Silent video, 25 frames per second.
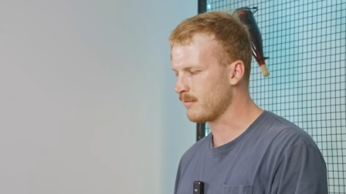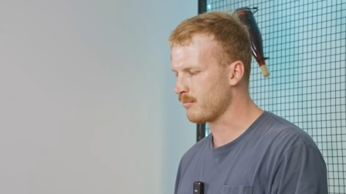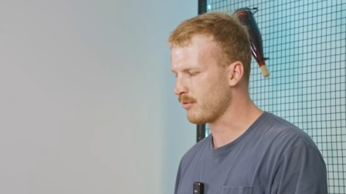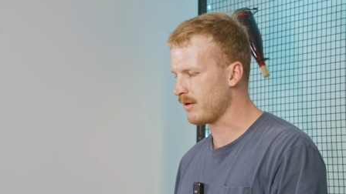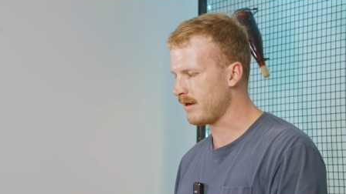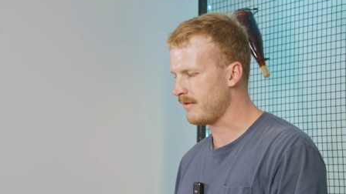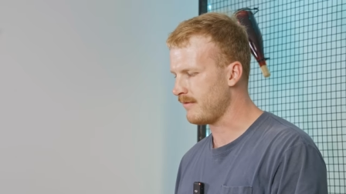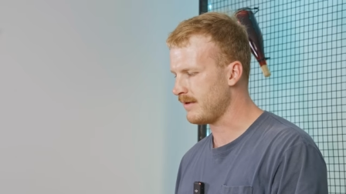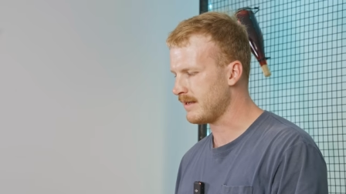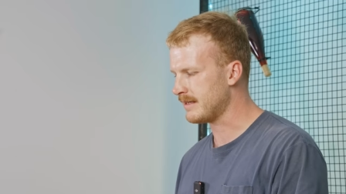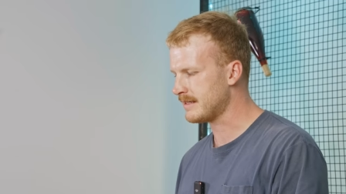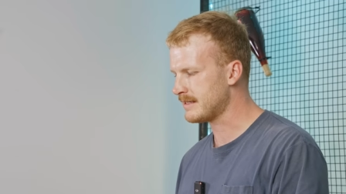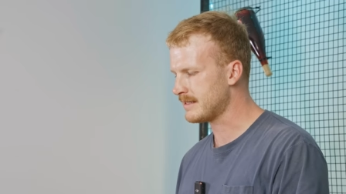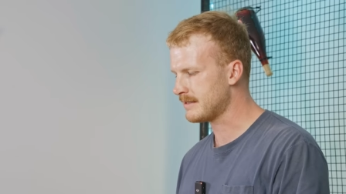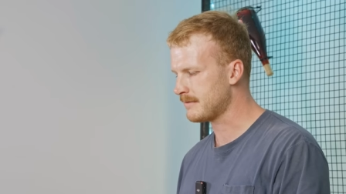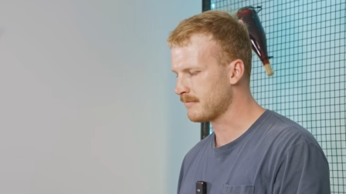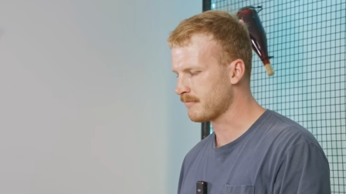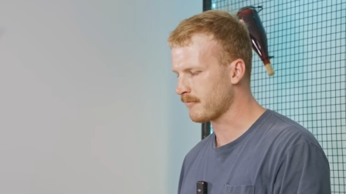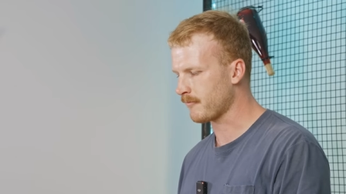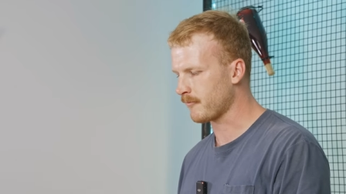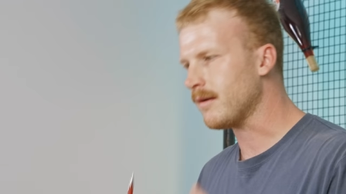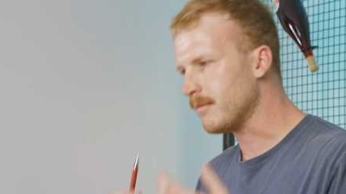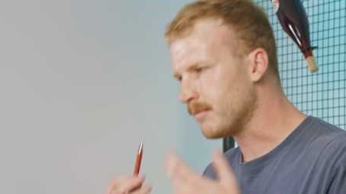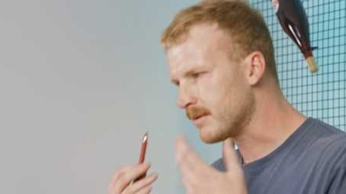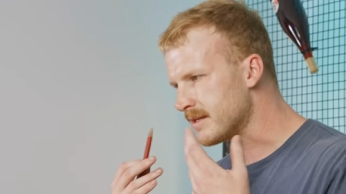the previous,
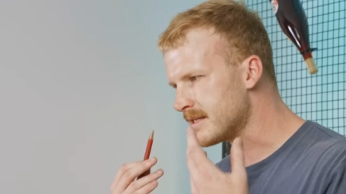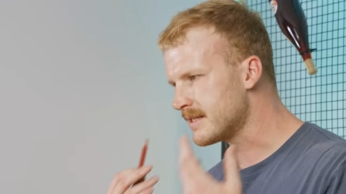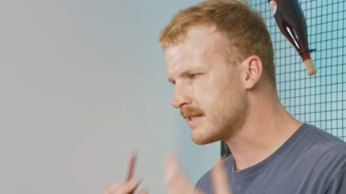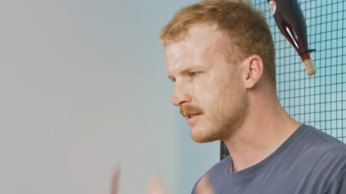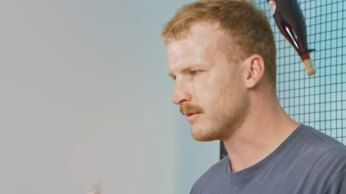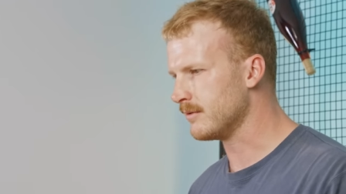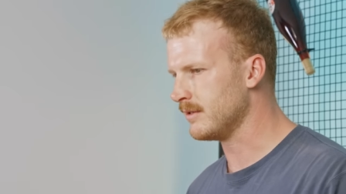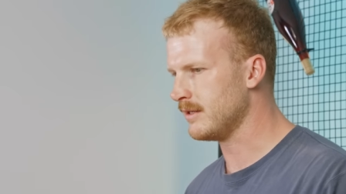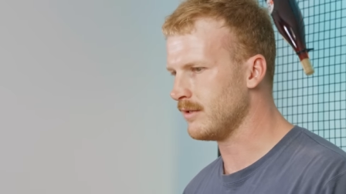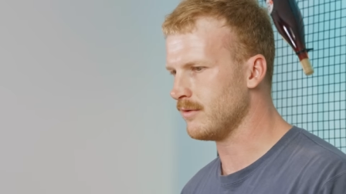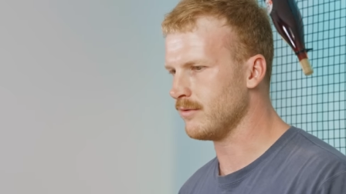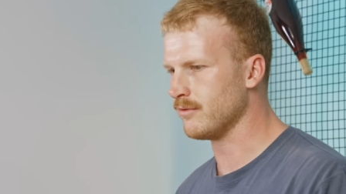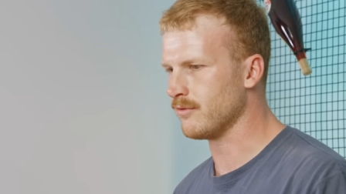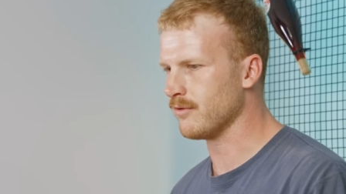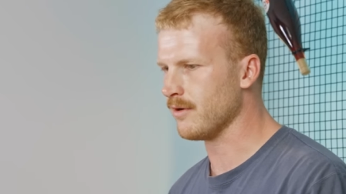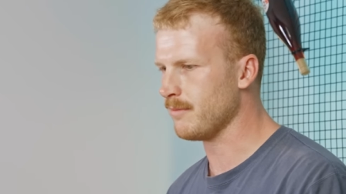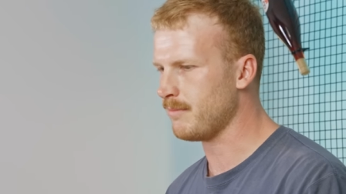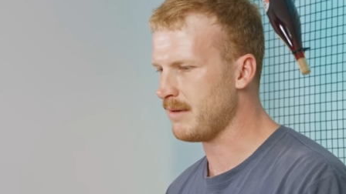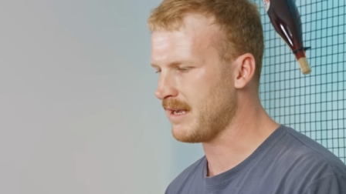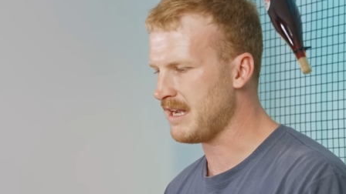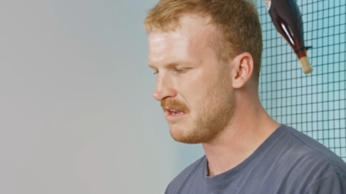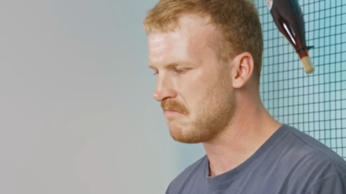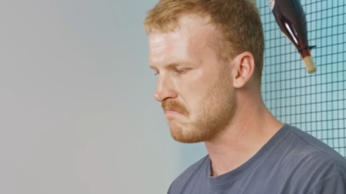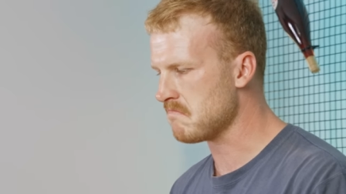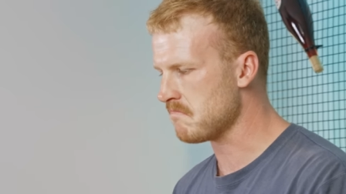but still a little
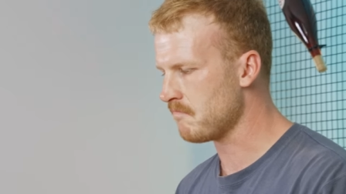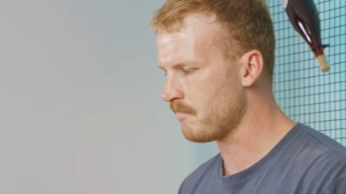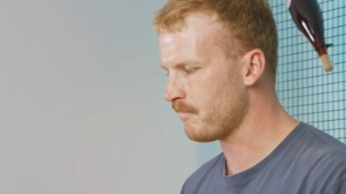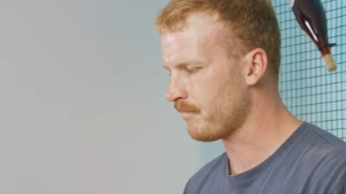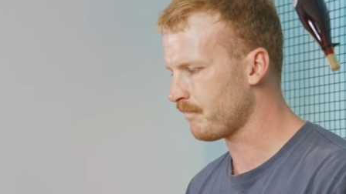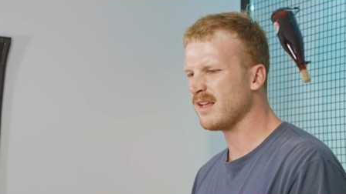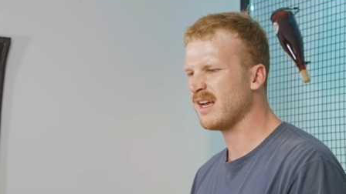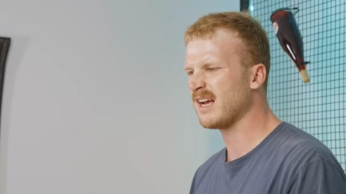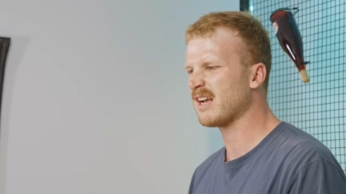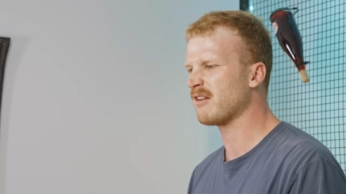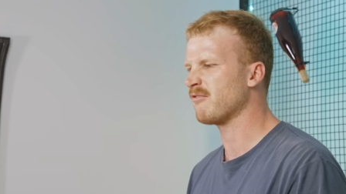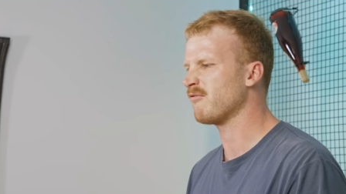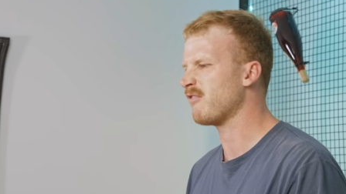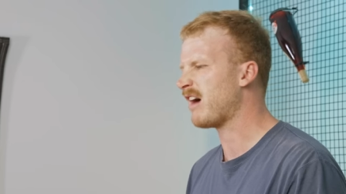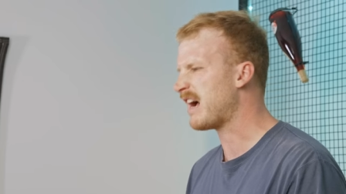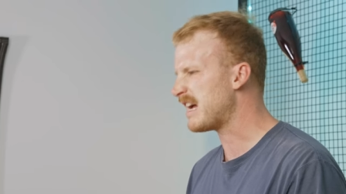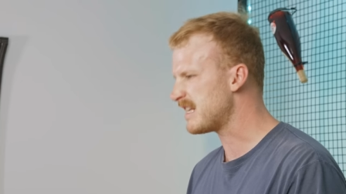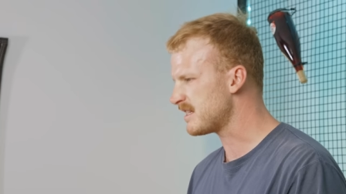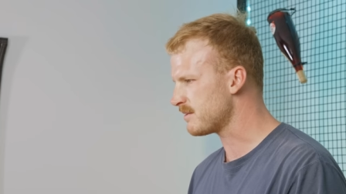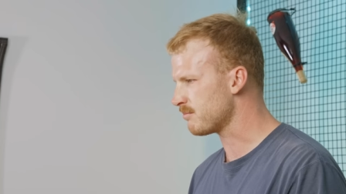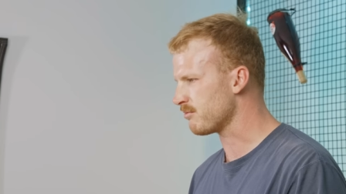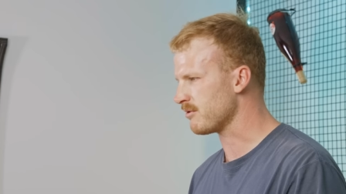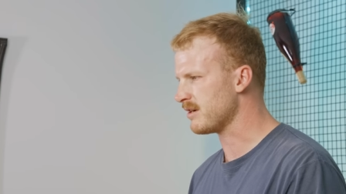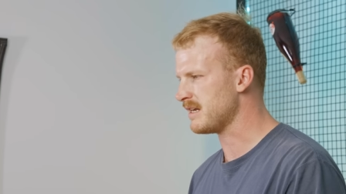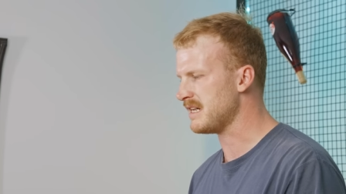grippy, like
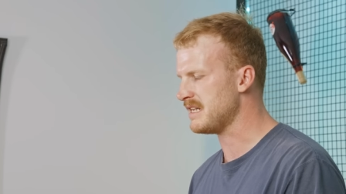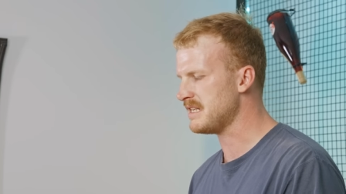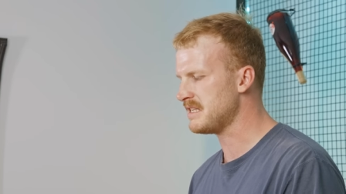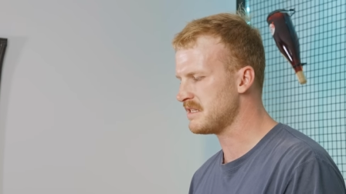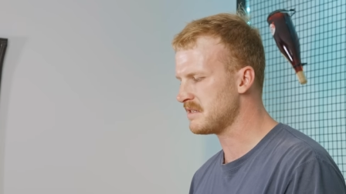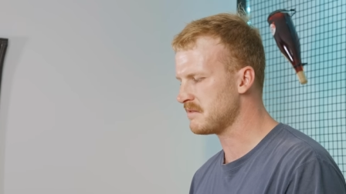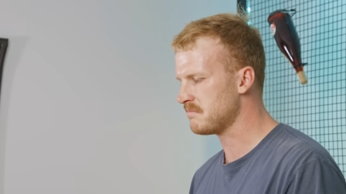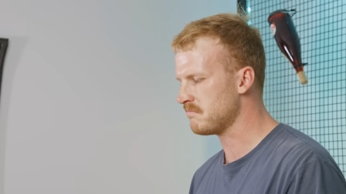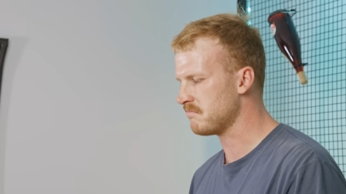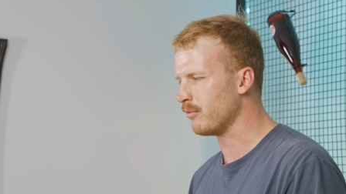raspberries,